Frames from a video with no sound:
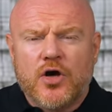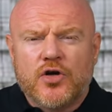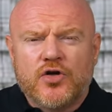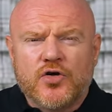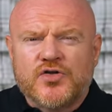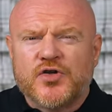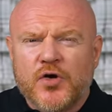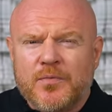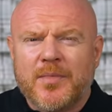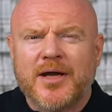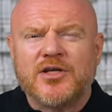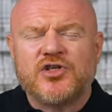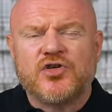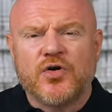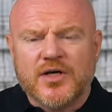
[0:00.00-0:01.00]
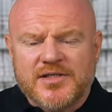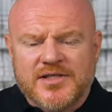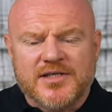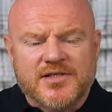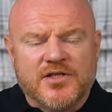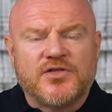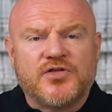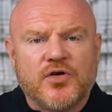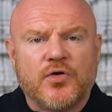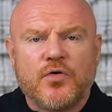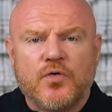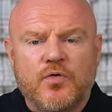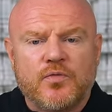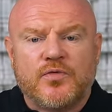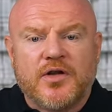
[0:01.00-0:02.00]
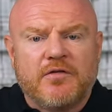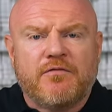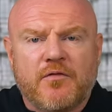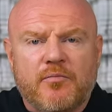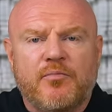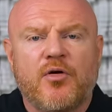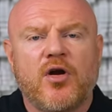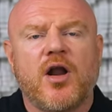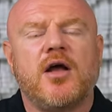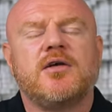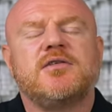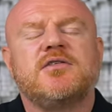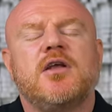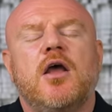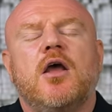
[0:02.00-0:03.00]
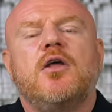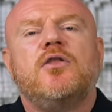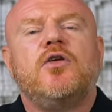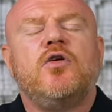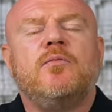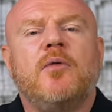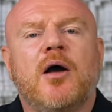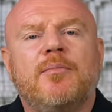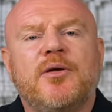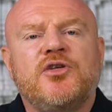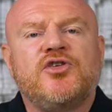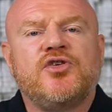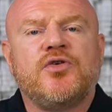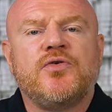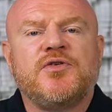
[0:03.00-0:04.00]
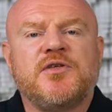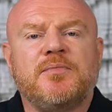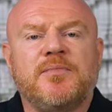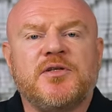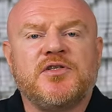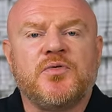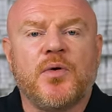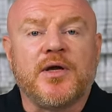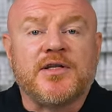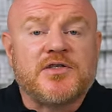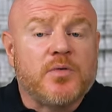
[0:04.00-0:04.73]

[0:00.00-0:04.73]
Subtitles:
your two main choices, the two different products that you might be choosing between.